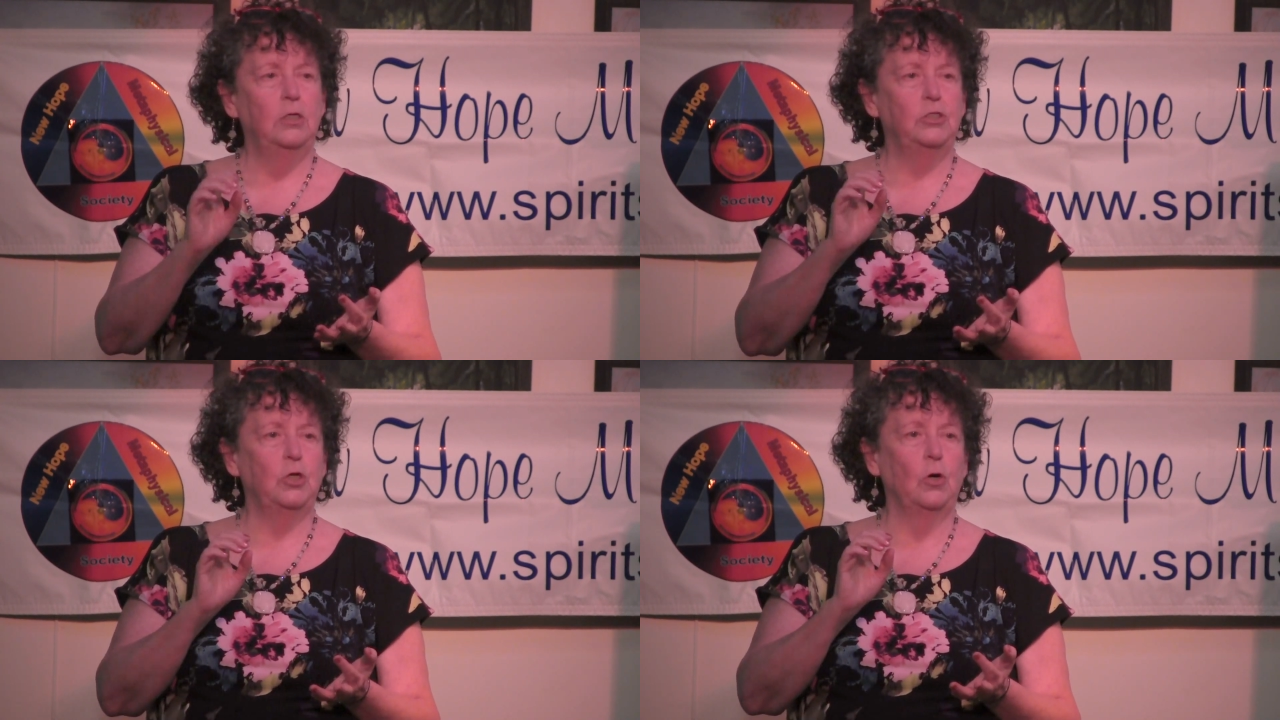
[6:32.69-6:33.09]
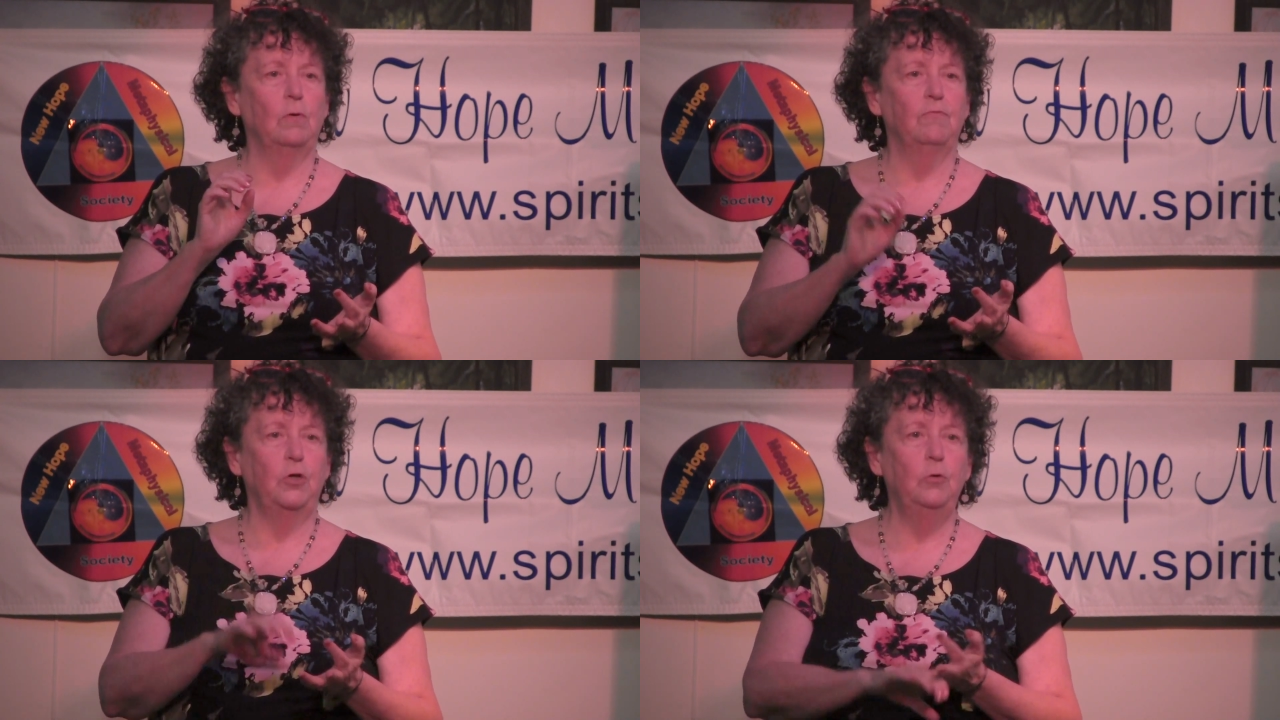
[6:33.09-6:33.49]

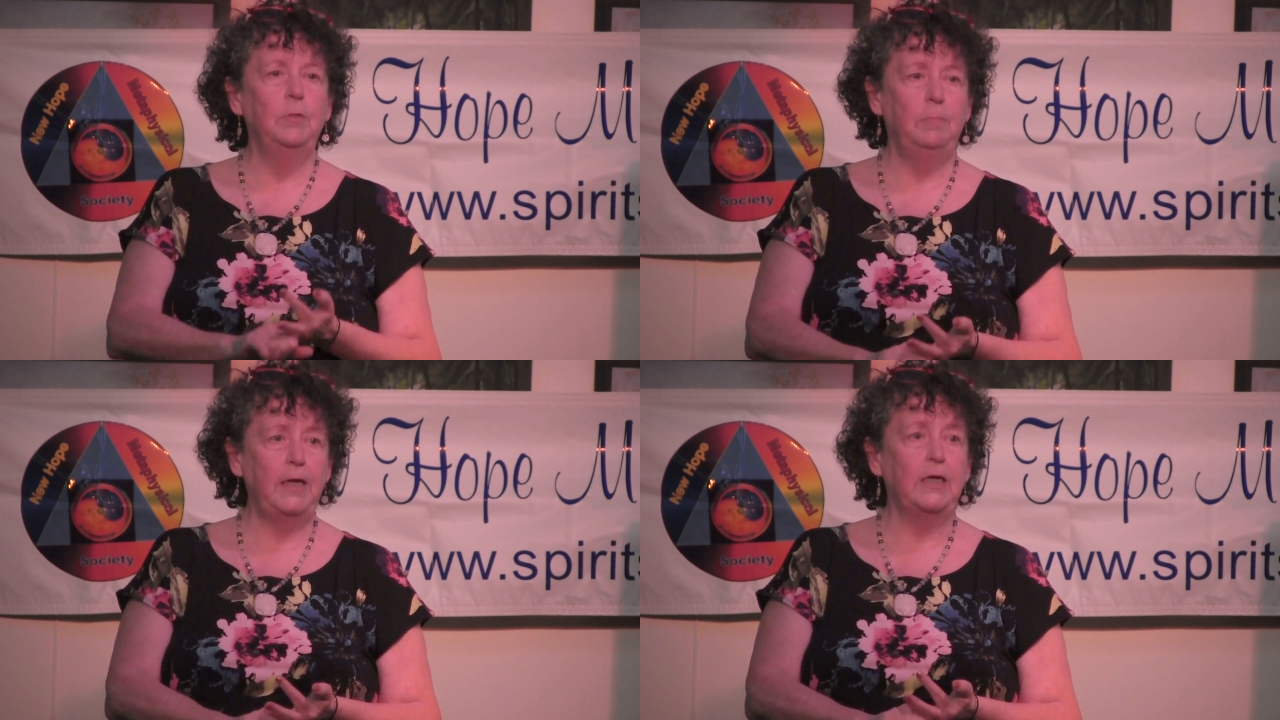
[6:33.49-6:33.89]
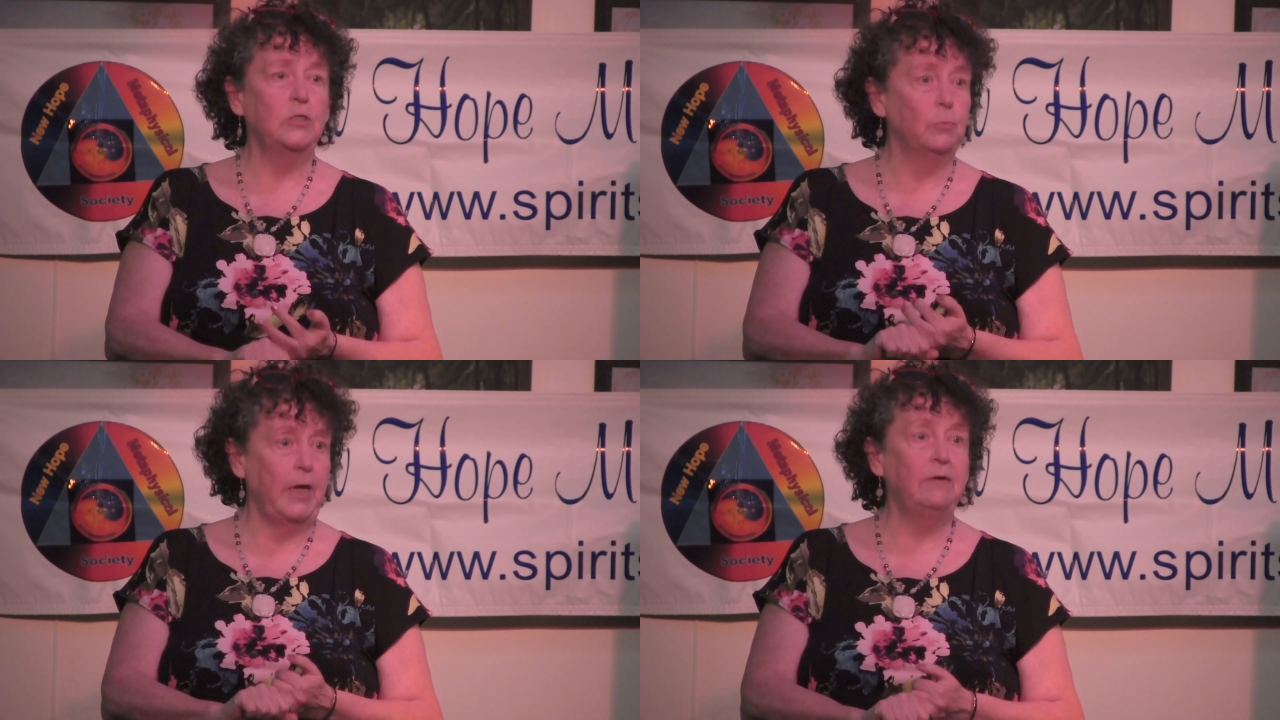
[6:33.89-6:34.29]
So for human
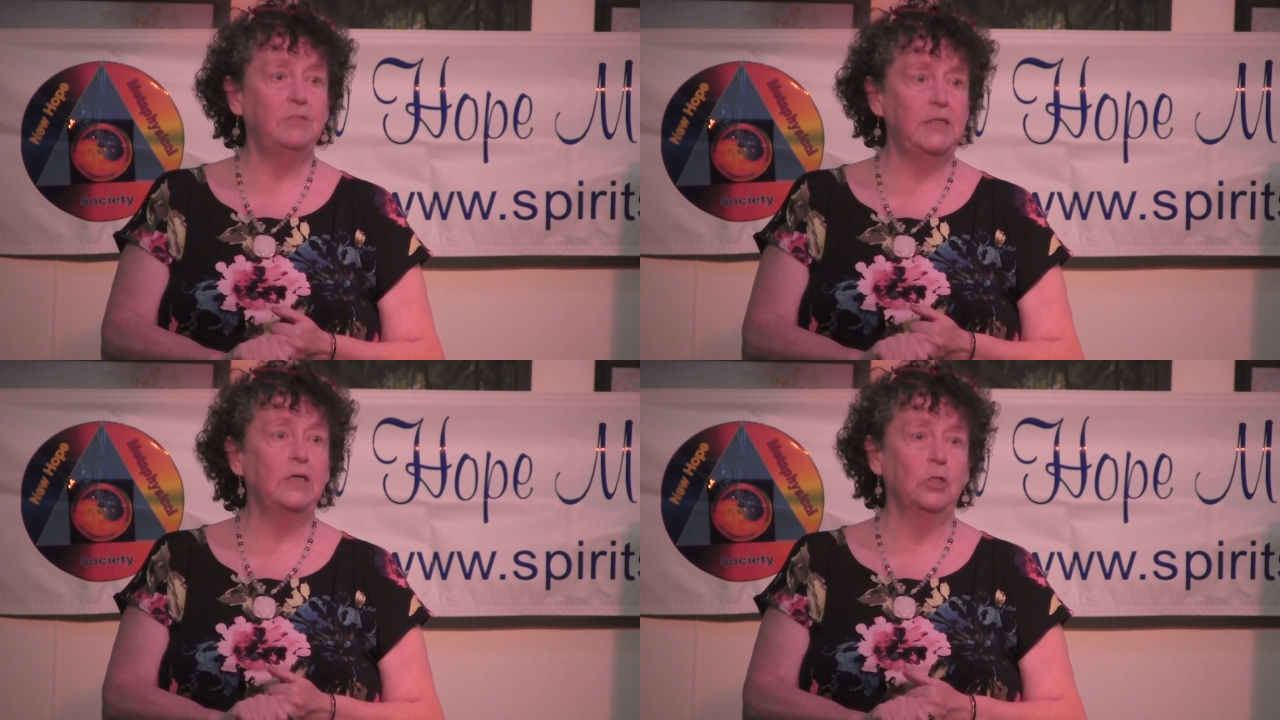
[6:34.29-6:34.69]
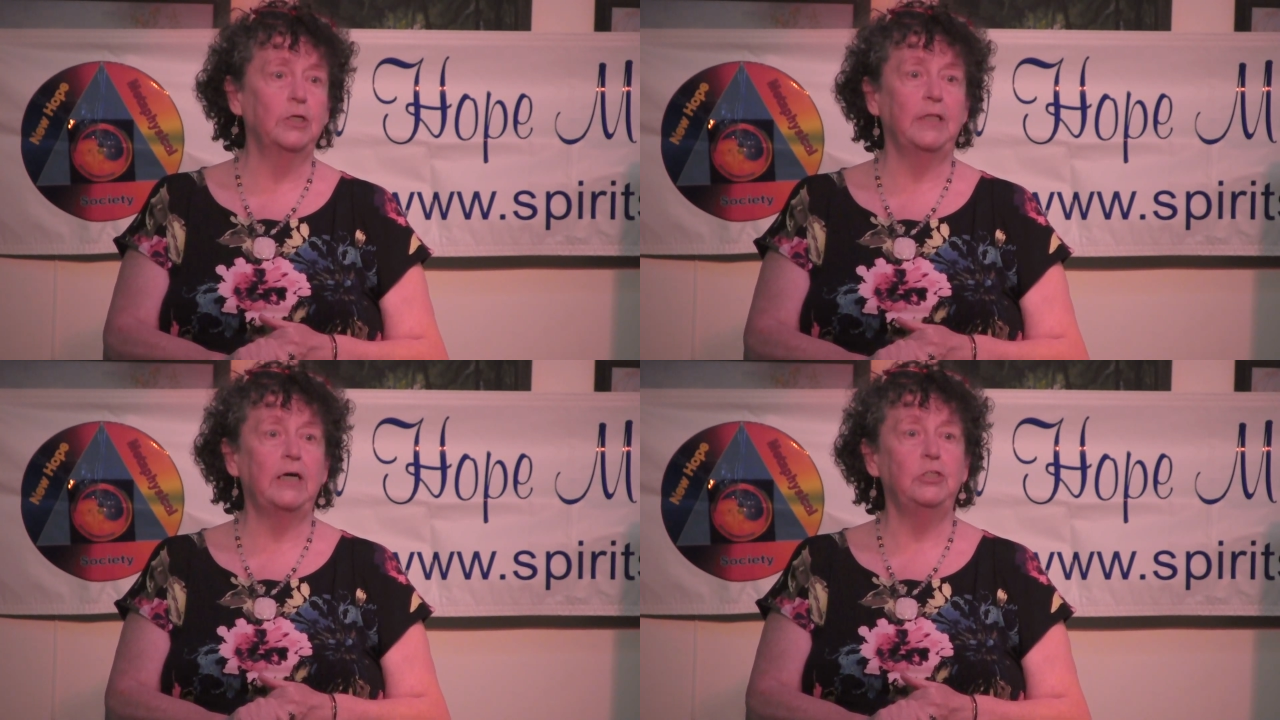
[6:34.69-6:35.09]
beings, we have to take a look
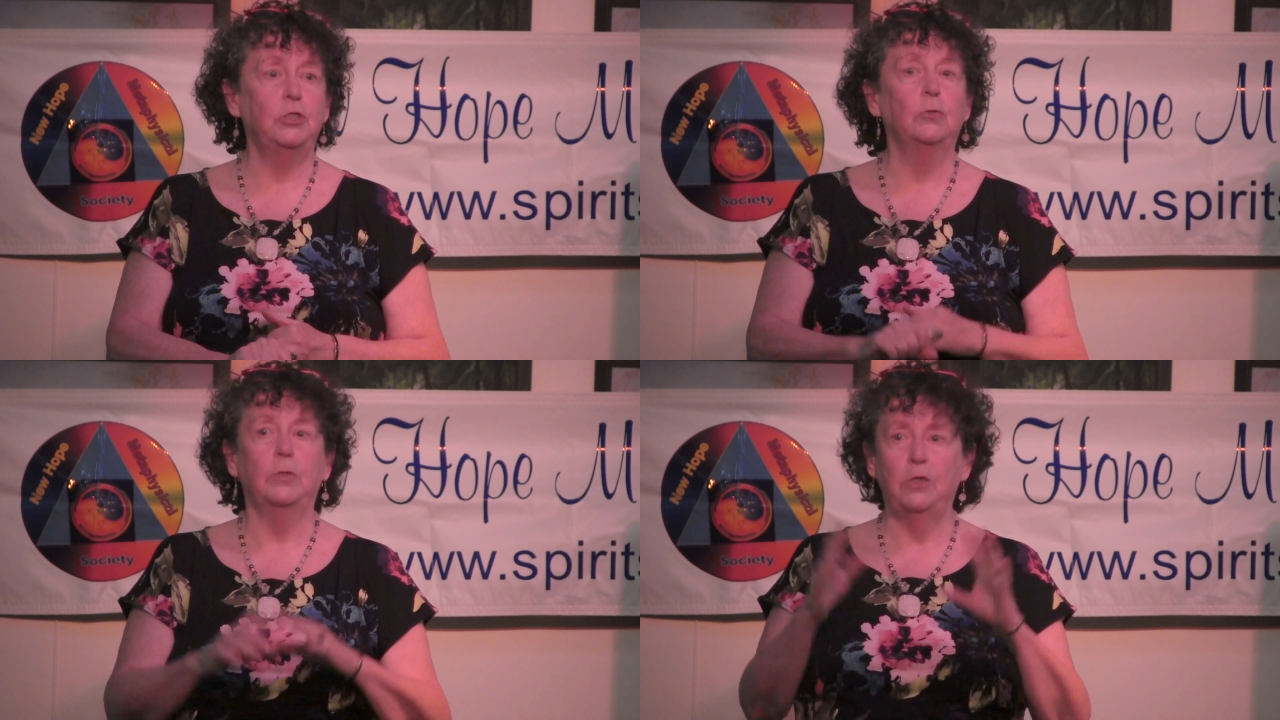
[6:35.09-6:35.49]
at that too.